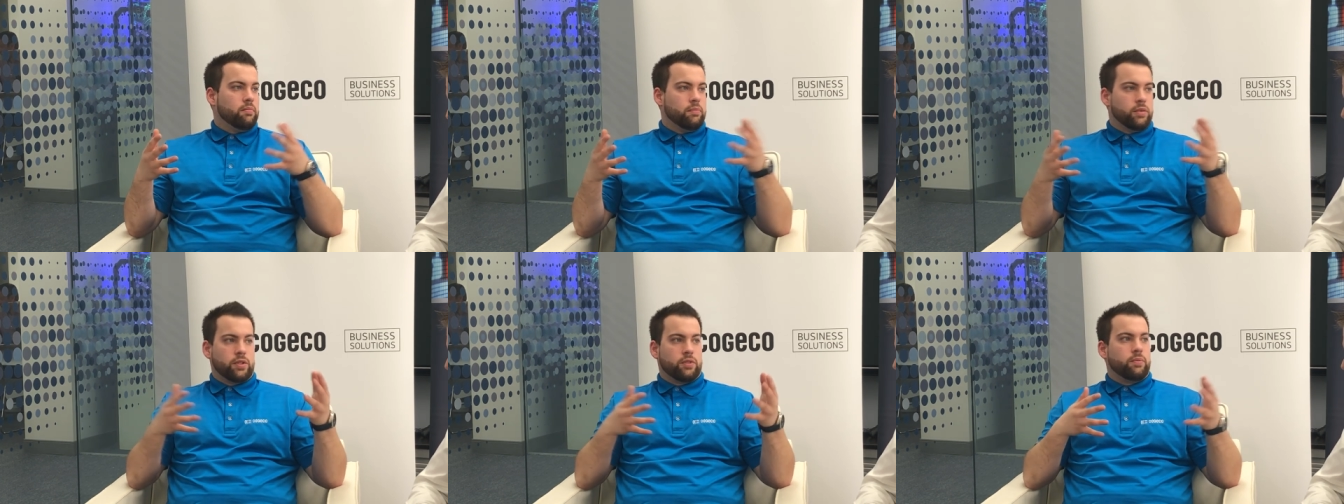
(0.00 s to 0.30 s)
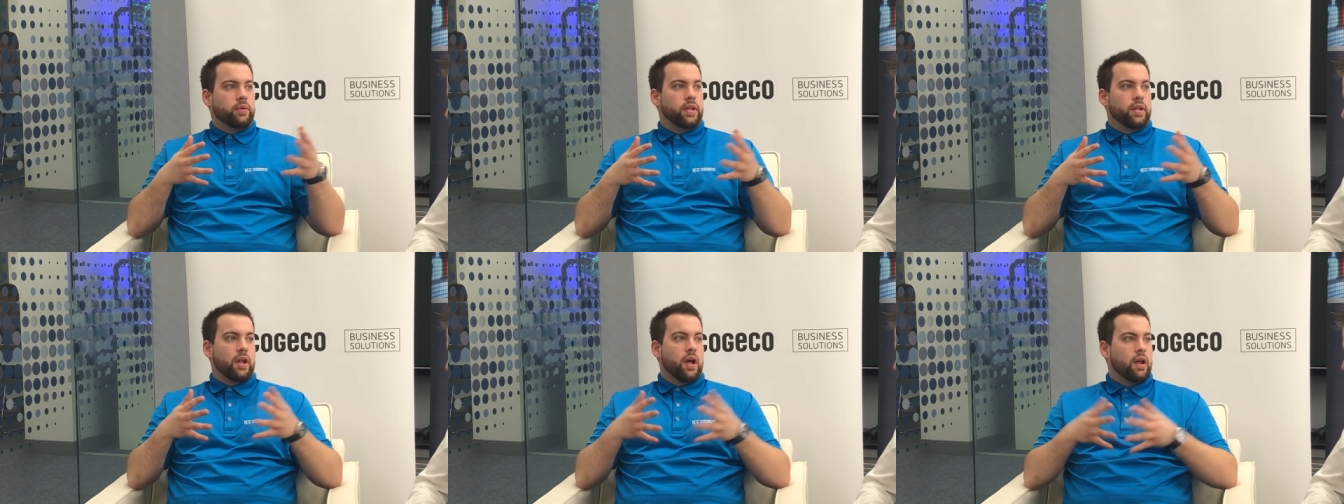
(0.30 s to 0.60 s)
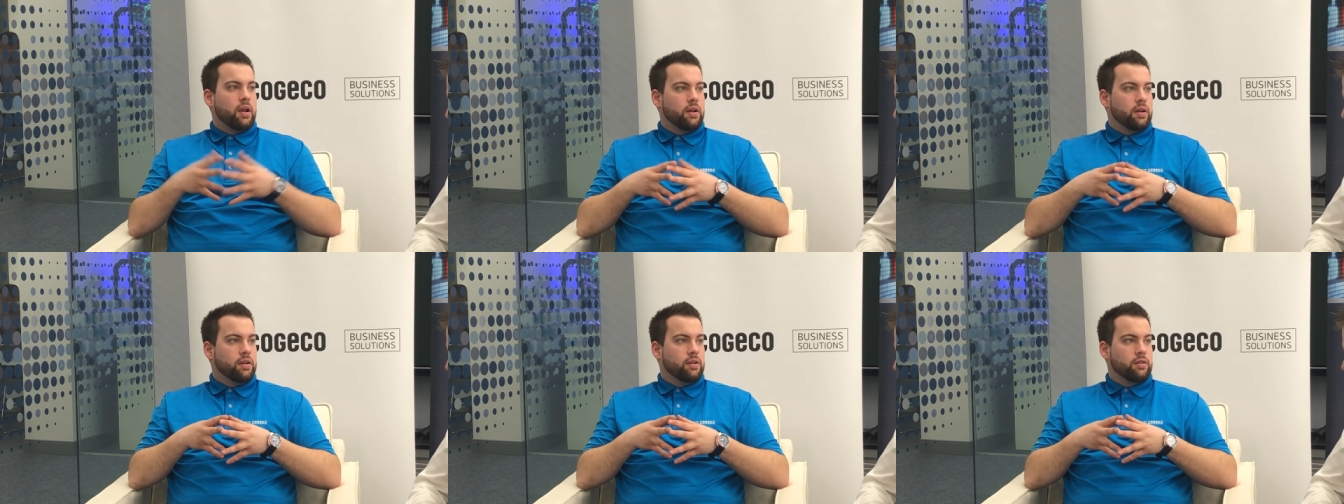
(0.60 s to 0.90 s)
between
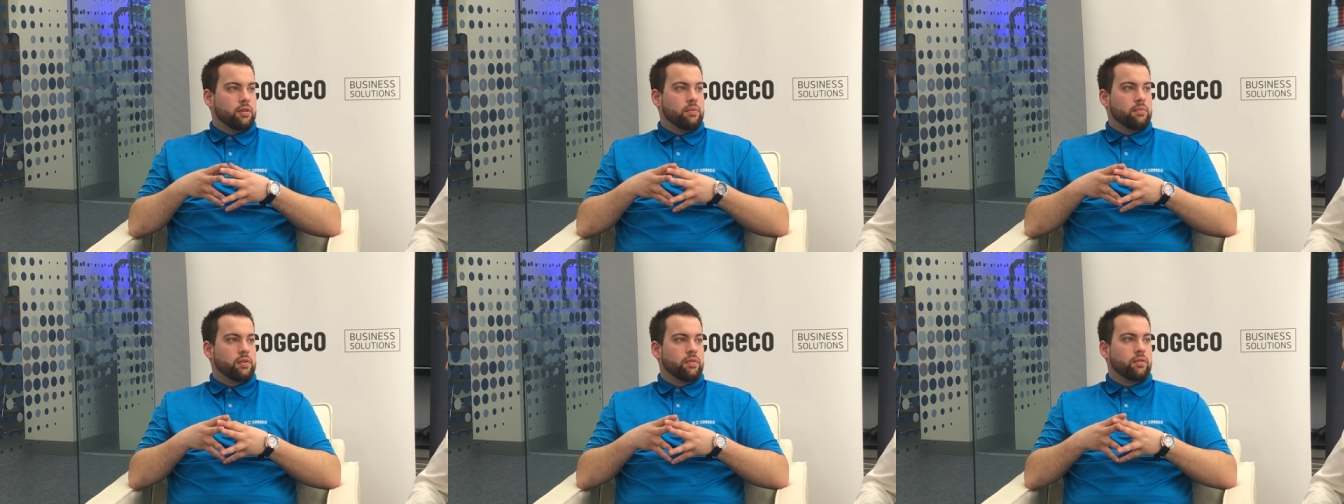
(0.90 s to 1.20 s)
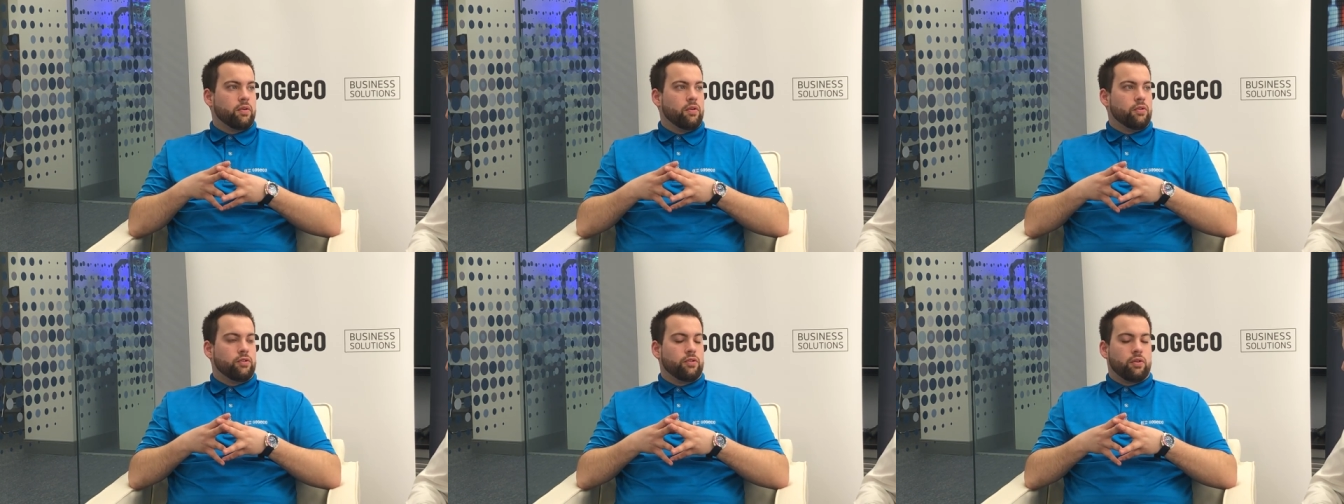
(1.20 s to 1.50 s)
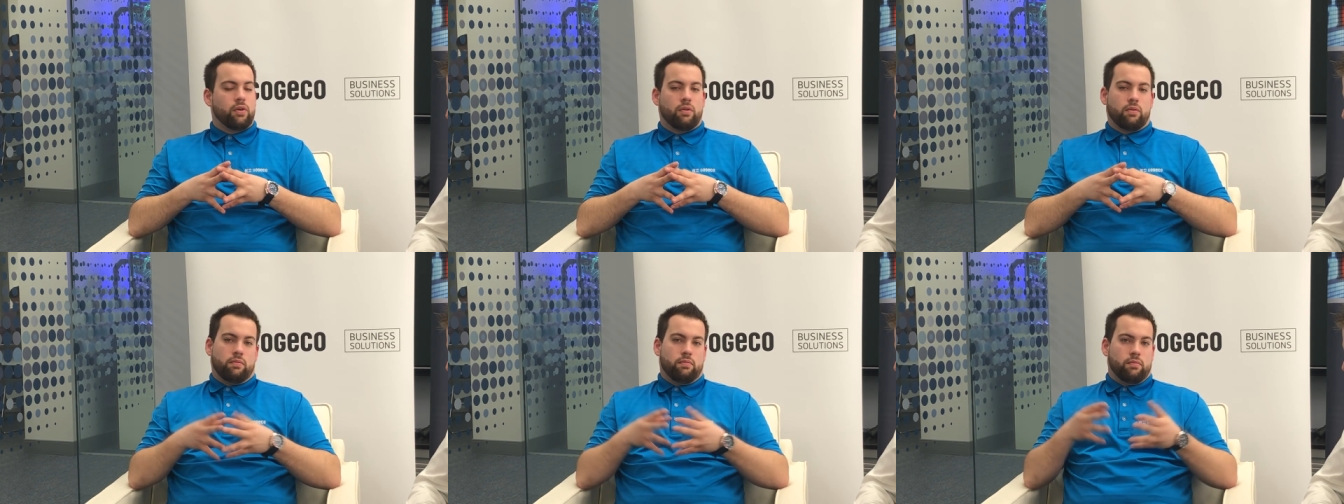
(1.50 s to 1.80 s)
that in terms of
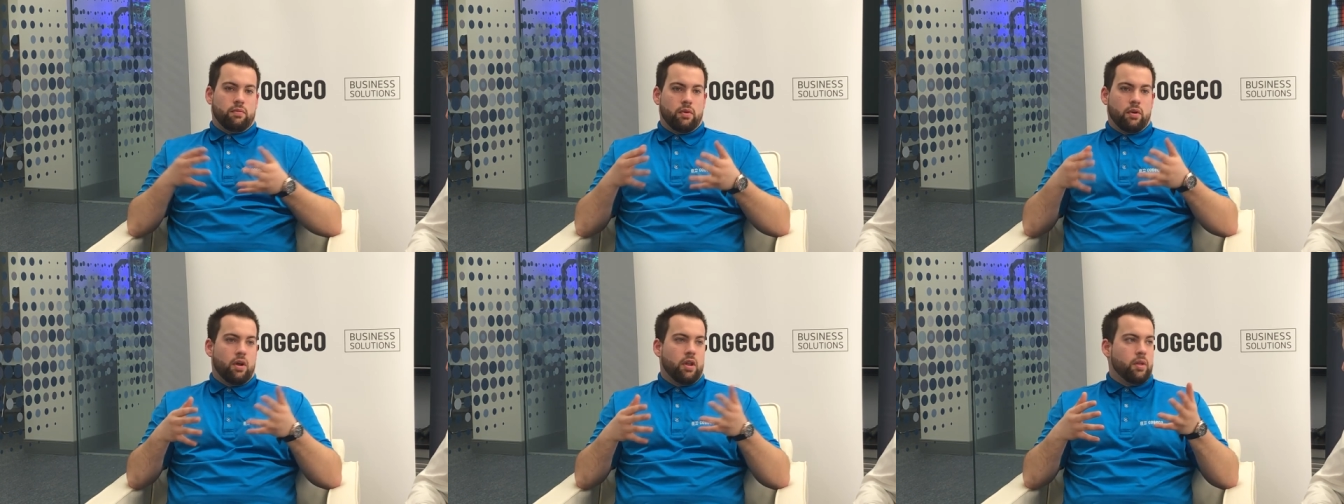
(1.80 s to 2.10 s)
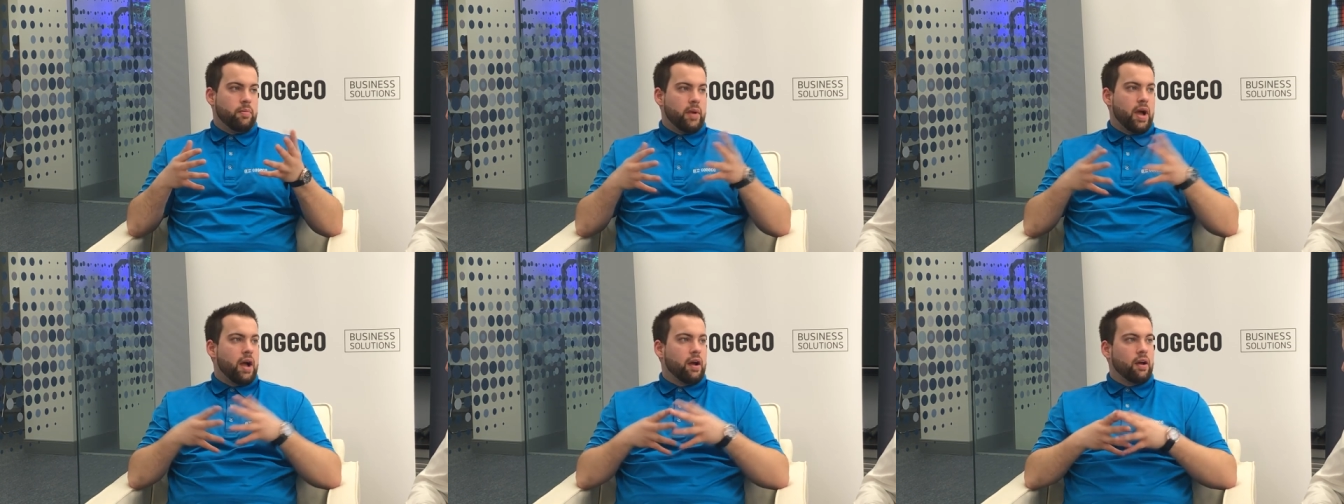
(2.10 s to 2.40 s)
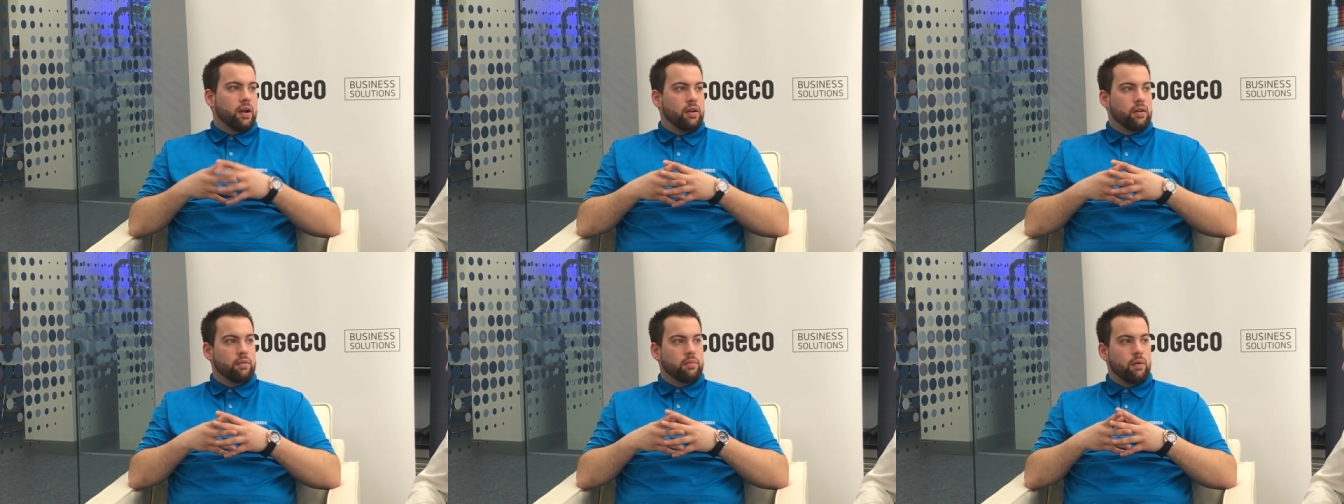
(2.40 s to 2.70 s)
Cogeco on the
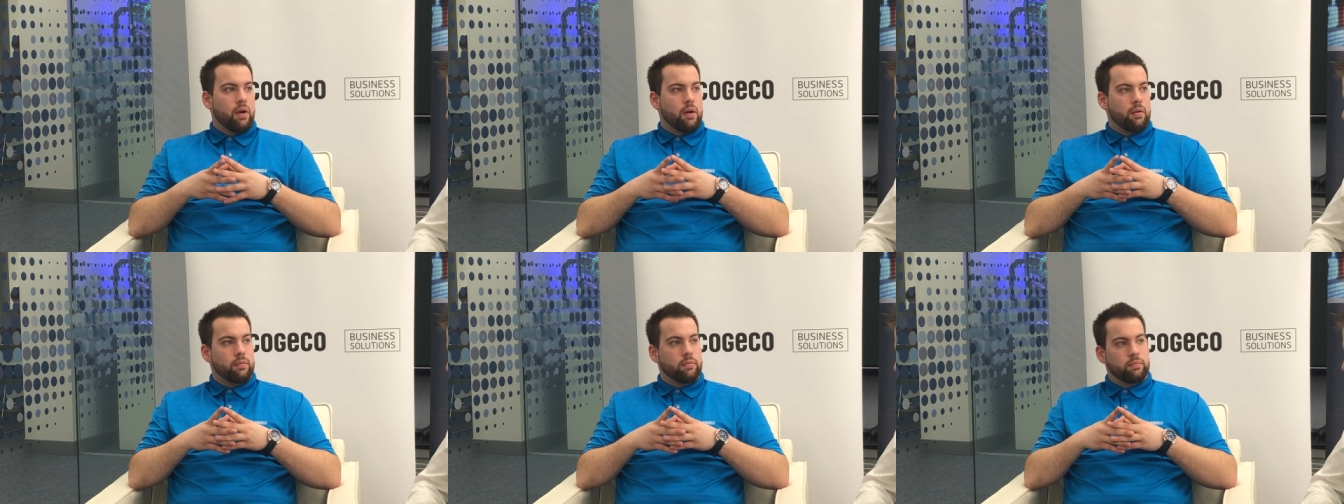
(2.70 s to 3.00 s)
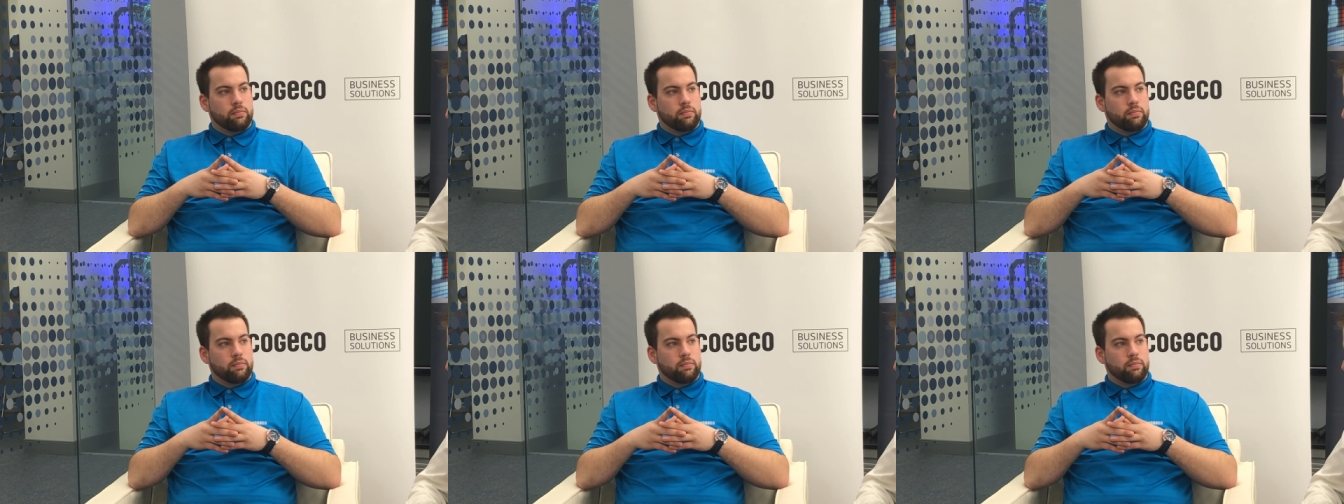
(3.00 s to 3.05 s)
back end as well.